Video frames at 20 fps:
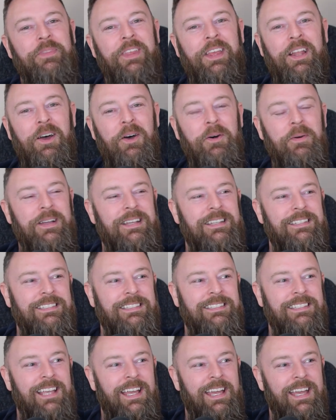You know,
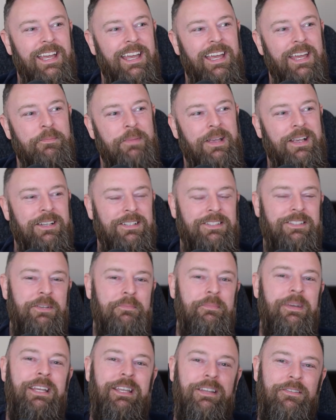it's because
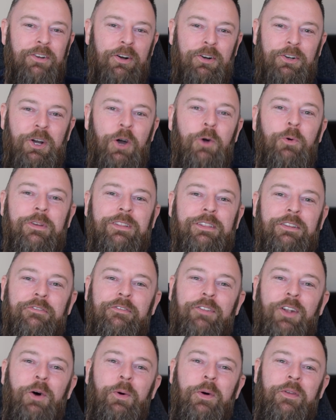to me, you've got go with the
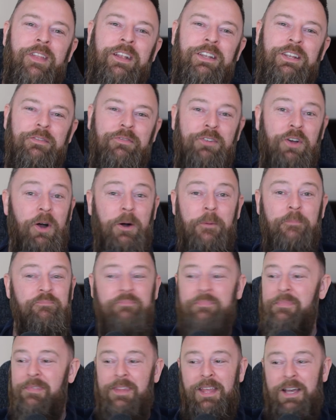flow and then you've got
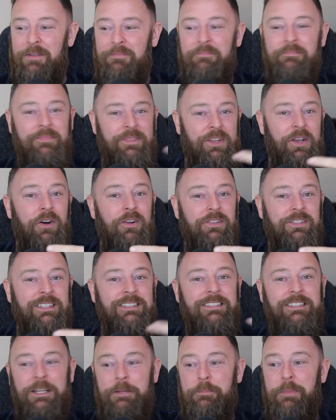the
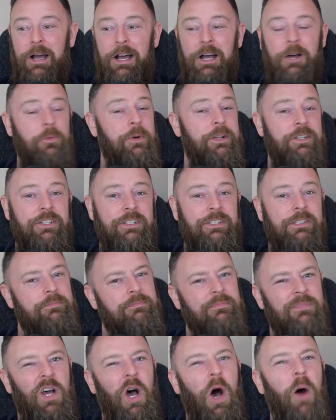autistic part, which is
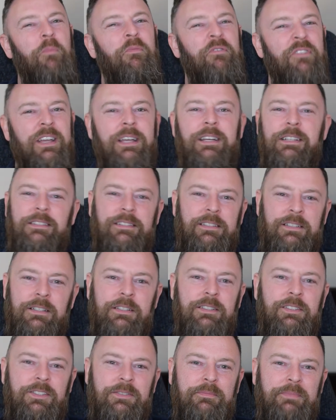
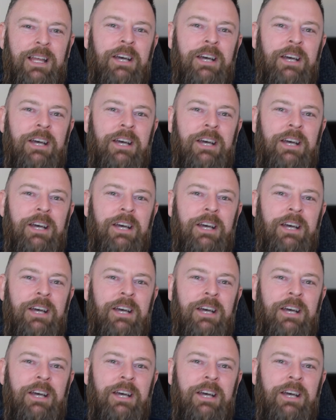obviousness.